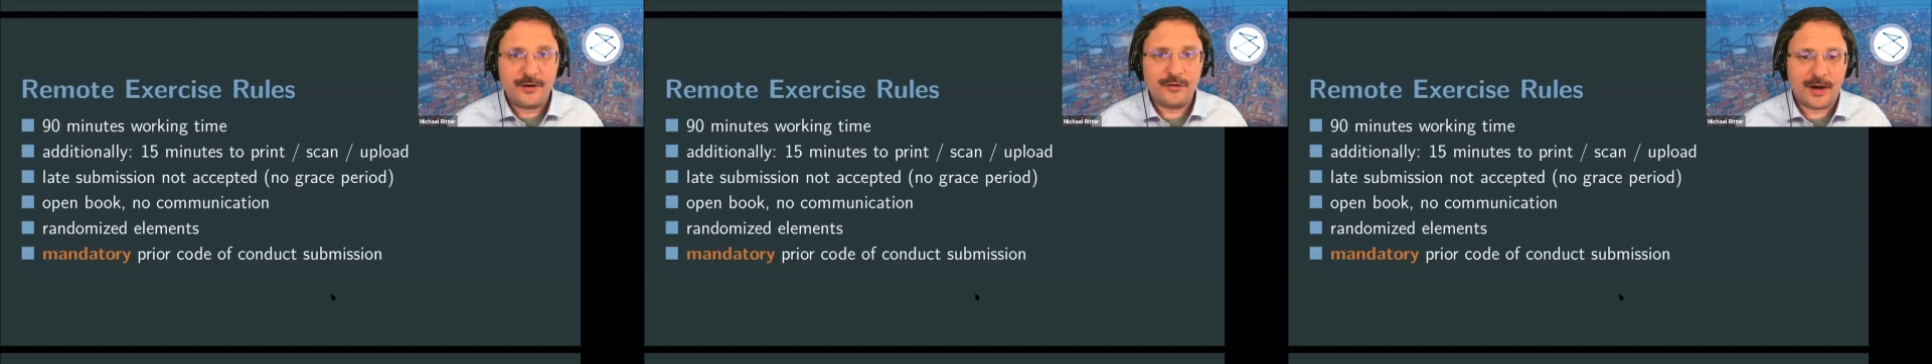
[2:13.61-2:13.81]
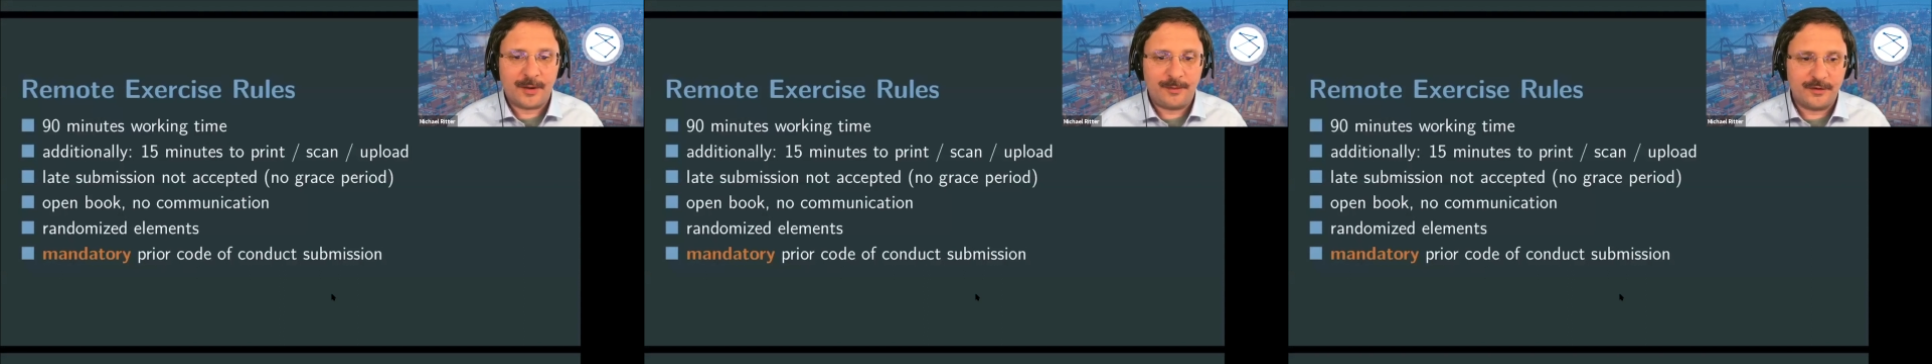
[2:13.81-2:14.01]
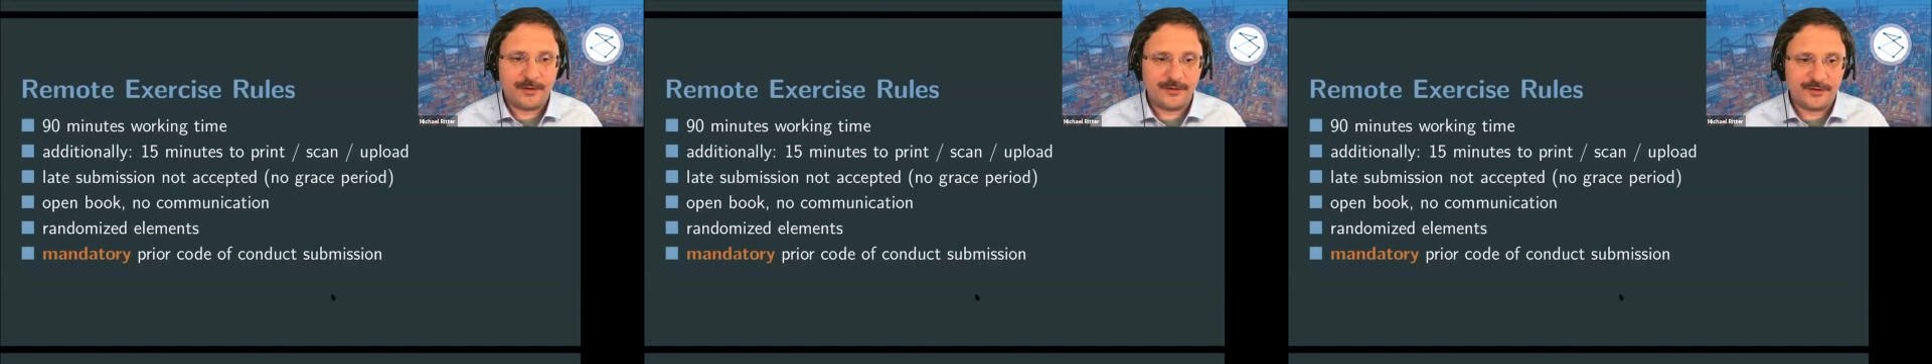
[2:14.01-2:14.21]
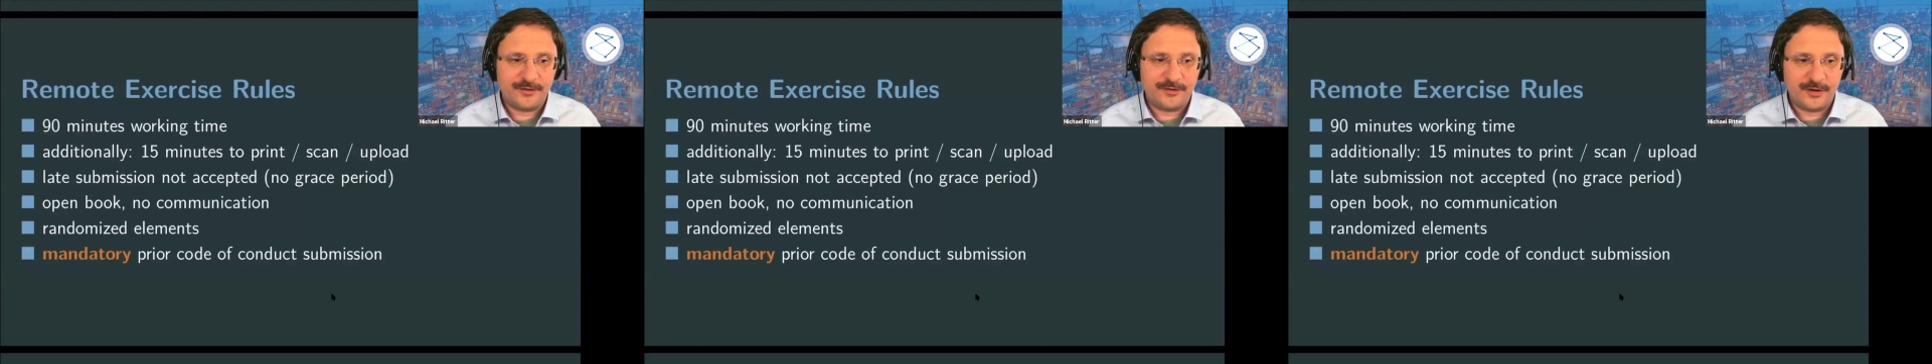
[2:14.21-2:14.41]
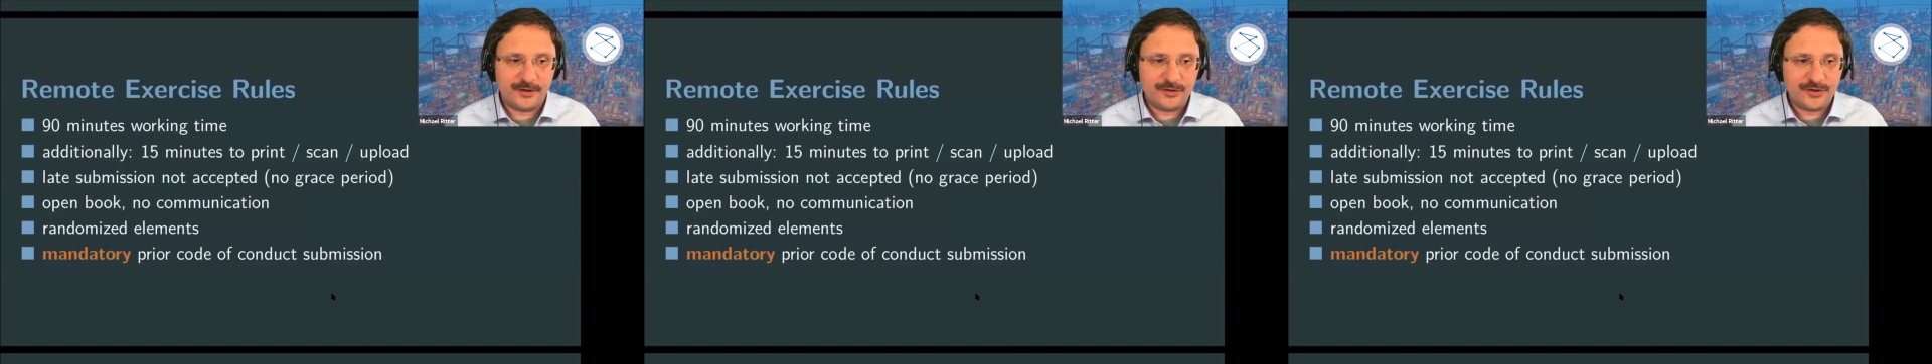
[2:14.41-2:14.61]
to upload your
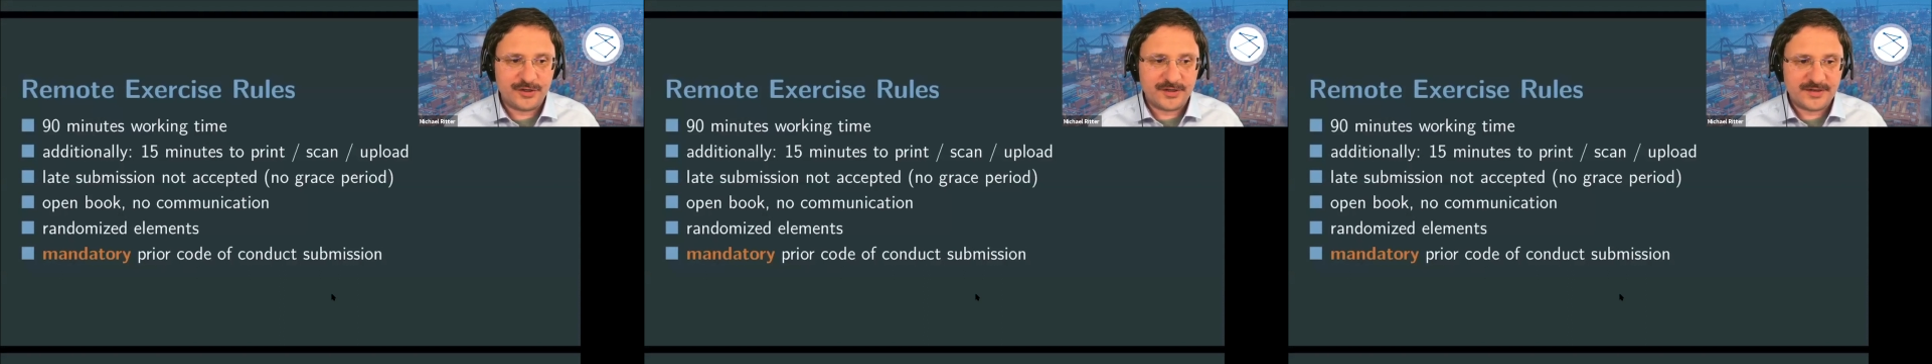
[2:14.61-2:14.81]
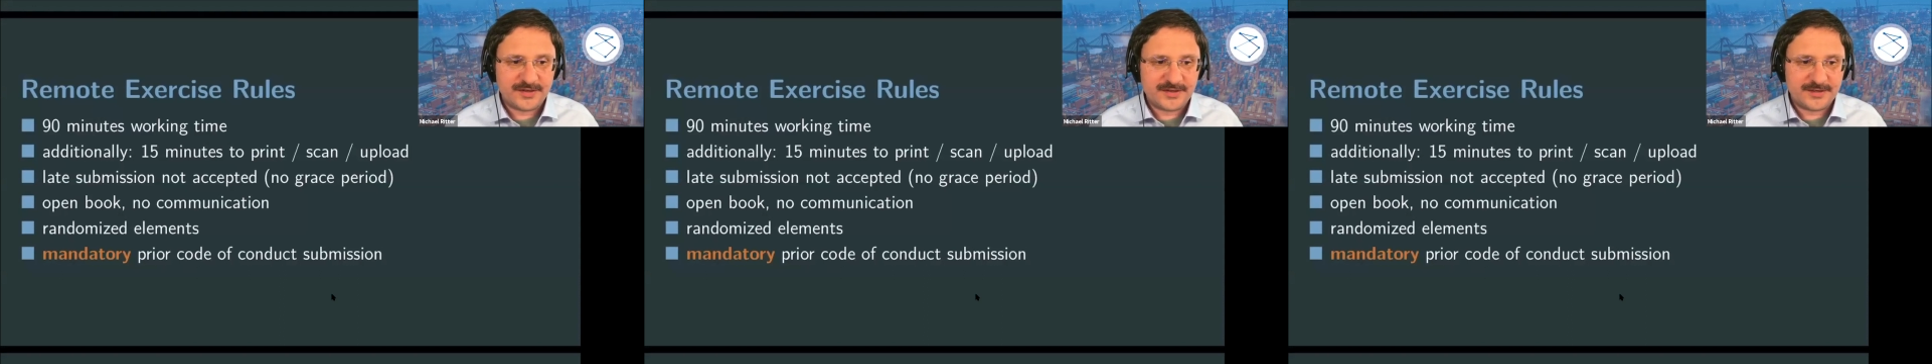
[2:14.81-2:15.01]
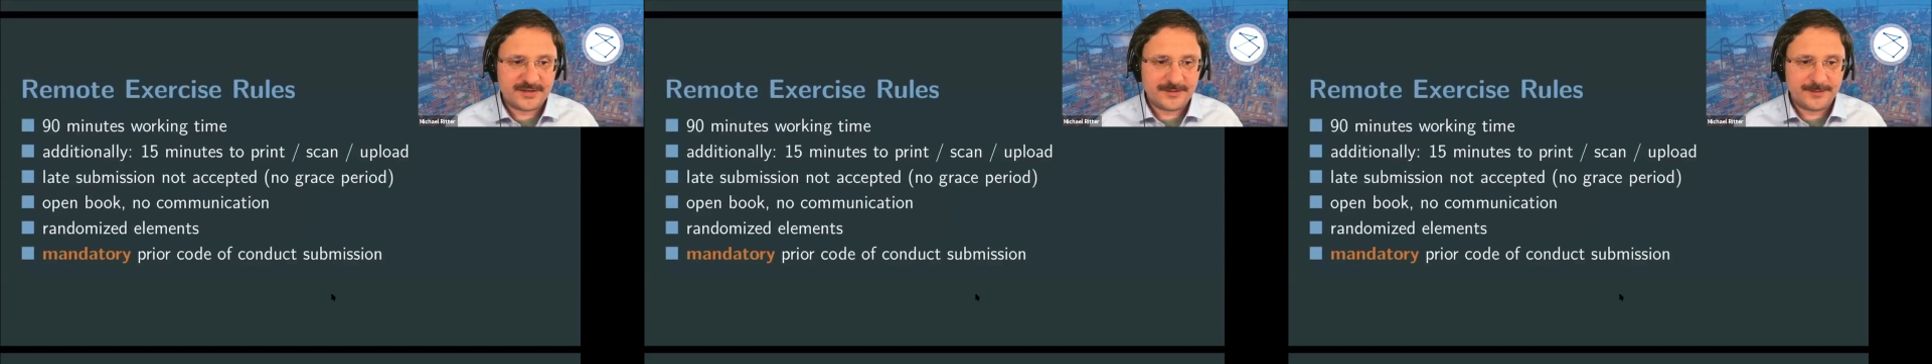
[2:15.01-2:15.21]
solutions.